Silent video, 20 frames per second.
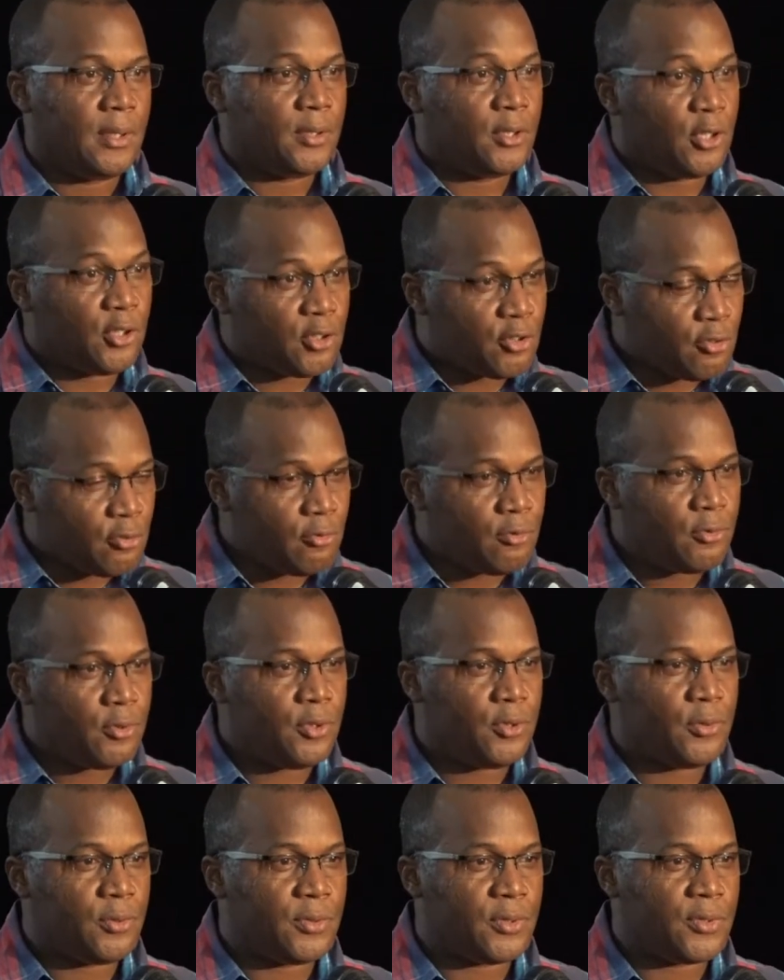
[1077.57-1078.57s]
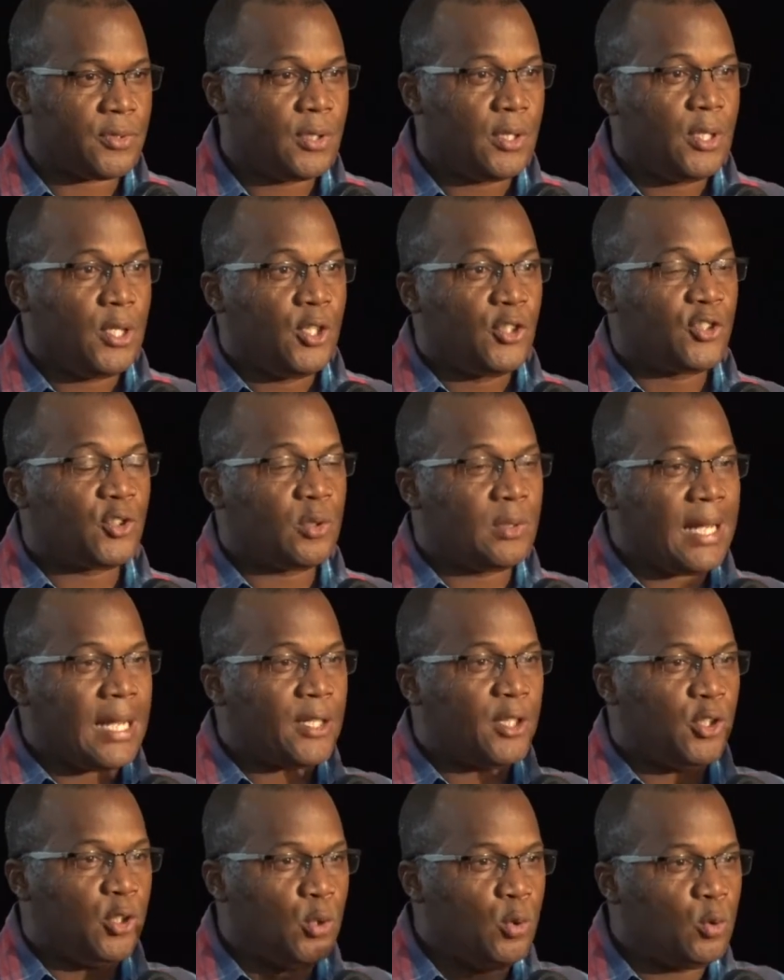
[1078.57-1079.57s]
the true news, so
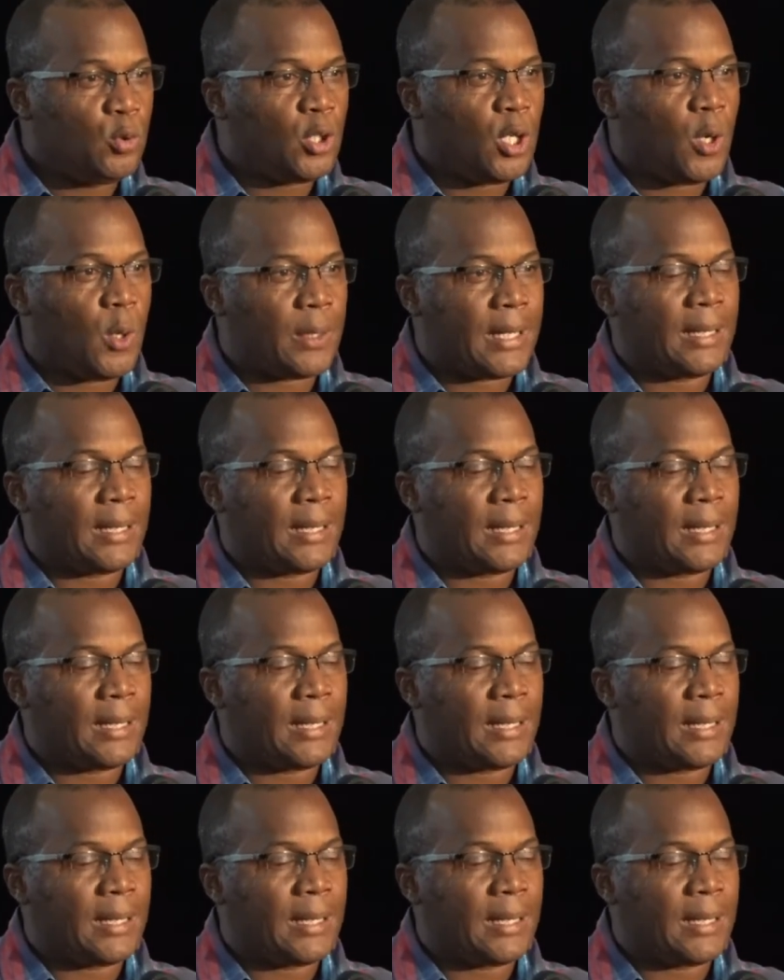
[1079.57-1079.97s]
that you now